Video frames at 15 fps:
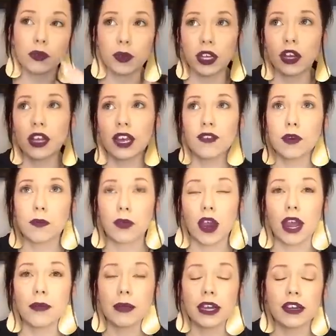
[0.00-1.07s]
we all have a
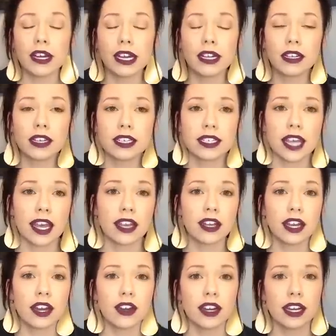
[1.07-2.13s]
primary, a
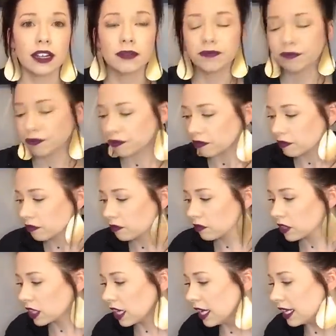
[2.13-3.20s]
secondary,
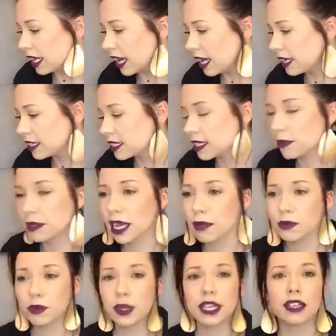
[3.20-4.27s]
and then
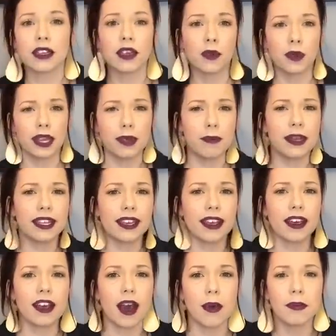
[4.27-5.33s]
sometimes we we can be like a
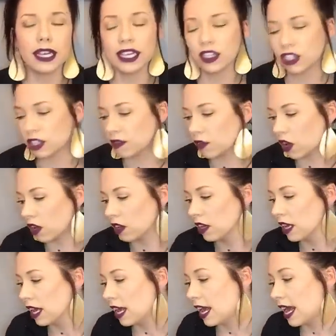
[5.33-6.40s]
combination of all.
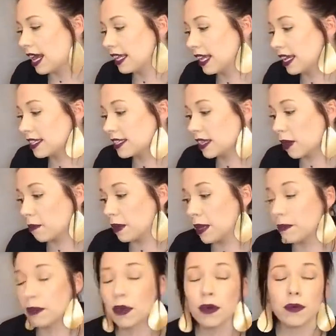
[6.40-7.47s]
And then some
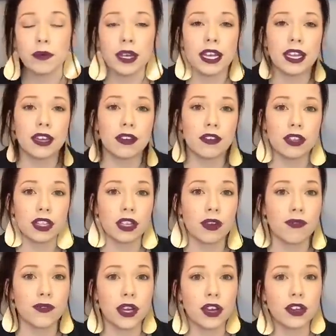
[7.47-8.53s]
people, when their
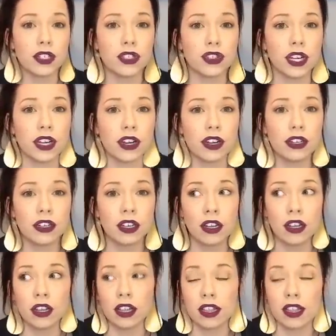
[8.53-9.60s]
fear is triggered,
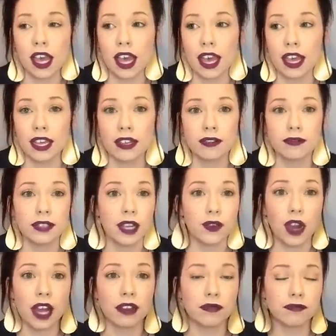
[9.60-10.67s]
they they
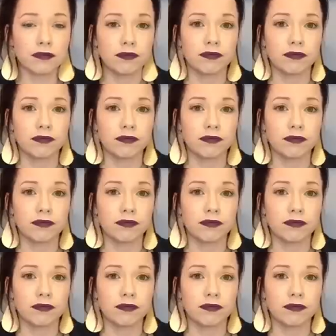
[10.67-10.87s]
run.